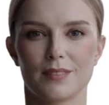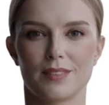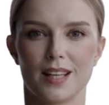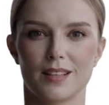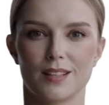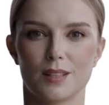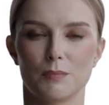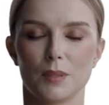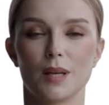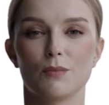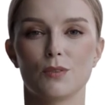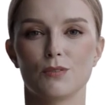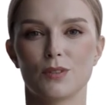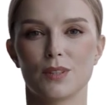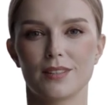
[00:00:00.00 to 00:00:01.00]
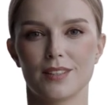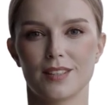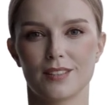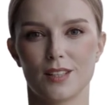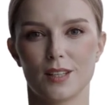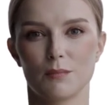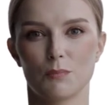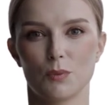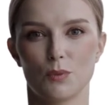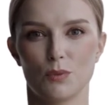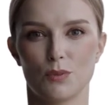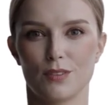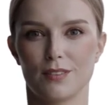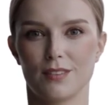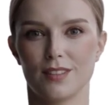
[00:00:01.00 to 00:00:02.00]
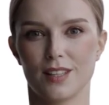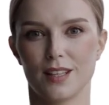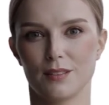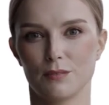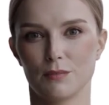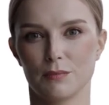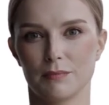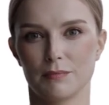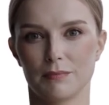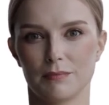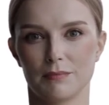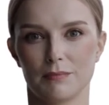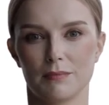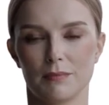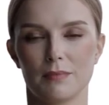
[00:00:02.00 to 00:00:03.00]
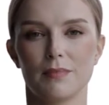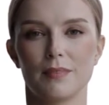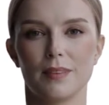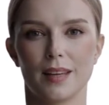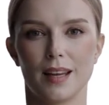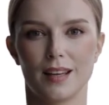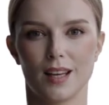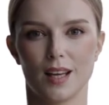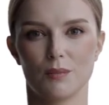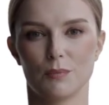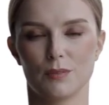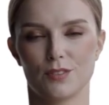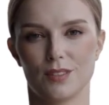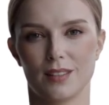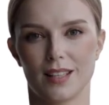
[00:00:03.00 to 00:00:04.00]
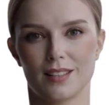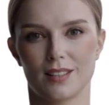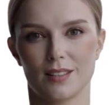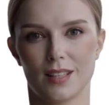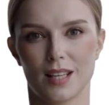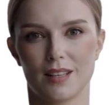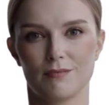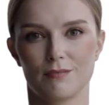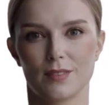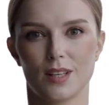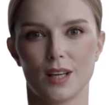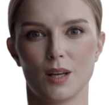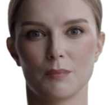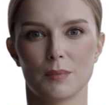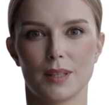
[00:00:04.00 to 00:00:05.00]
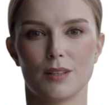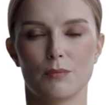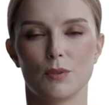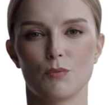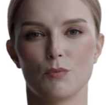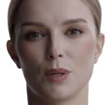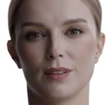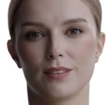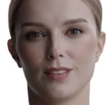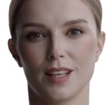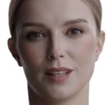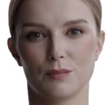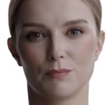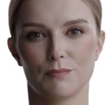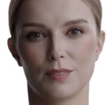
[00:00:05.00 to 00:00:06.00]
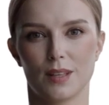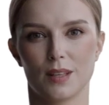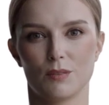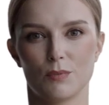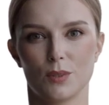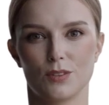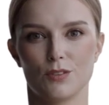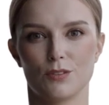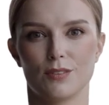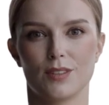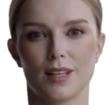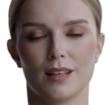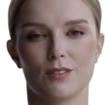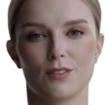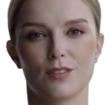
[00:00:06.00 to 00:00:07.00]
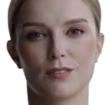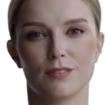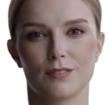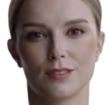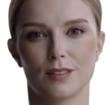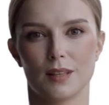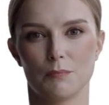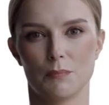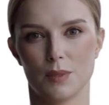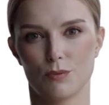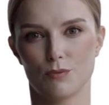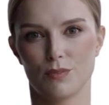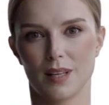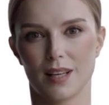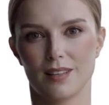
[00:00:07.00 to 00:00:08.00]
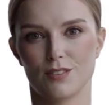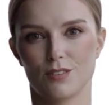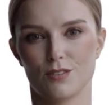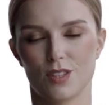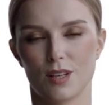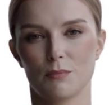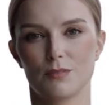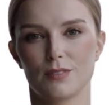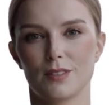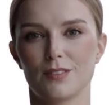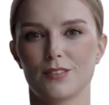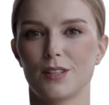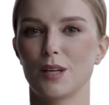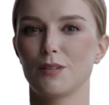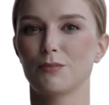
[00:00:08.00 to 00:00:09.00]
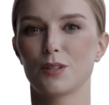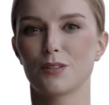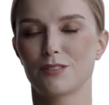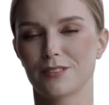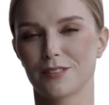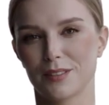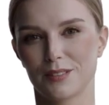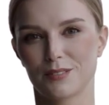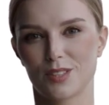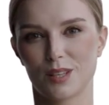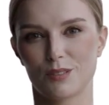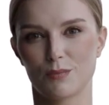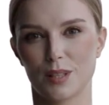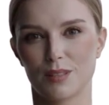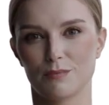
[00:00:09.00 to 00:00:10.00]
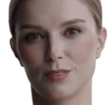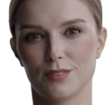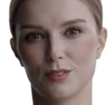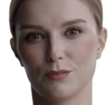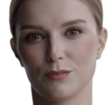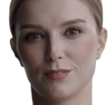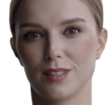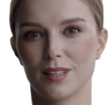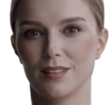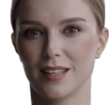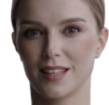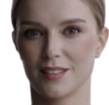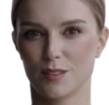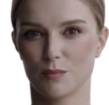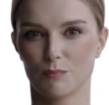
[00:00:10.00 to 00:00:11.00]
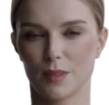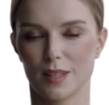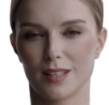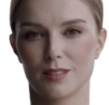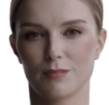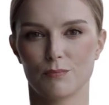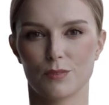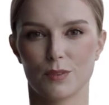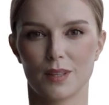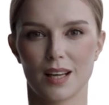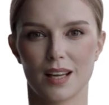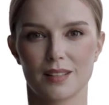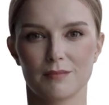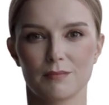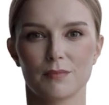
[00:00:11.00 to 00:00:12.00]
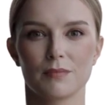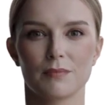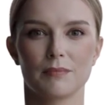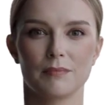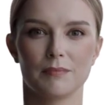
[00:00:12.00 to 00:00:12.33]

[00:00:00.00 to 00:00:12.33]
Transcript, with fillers: Setting boundaries is an important skill. It helps to lead a life in harmony with oneself, reduce tensions, build relationships that serve us, generate results, and lead a meaningful life.